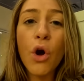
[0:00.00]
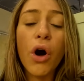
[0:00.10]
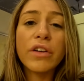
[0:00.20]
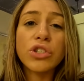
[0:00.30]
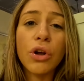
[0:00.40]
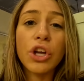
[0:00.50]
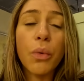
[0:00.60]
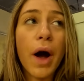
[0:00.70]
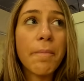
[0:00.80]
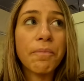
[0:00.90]
all the soda you
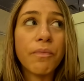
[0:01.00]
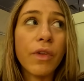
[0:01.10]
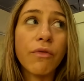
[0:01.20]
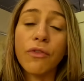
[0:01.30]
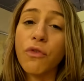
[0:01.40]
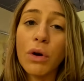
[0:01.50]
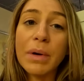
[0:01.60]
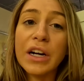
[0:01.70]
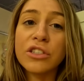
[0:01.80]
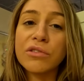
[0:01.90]
want for $4,
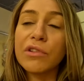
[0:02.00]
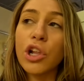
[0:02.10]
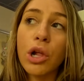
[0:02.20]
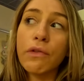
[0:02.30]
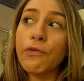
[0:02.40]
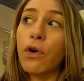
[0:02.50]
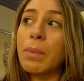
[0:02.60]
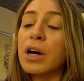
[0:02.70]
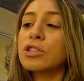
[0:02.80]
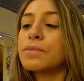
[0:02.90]
a little over
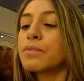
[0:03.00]
$4.